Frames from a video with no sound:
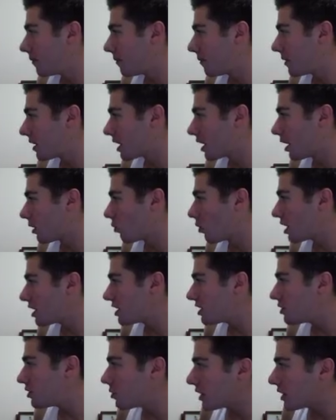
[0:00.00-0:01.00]
But what
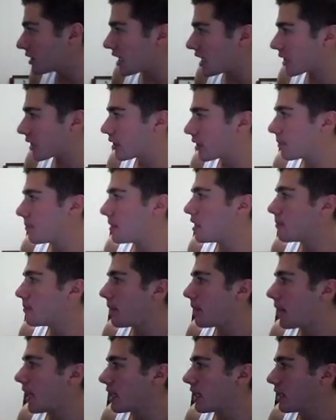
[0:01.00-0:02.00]
did you exactly mean
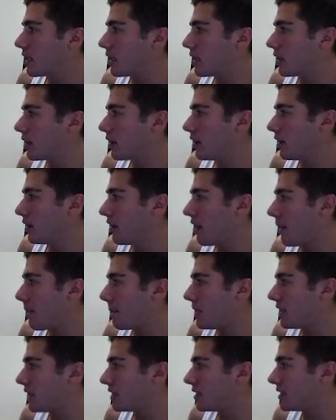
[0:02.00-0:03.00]
by them
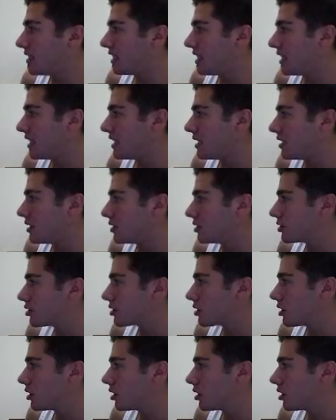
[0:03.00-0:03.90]
being teased?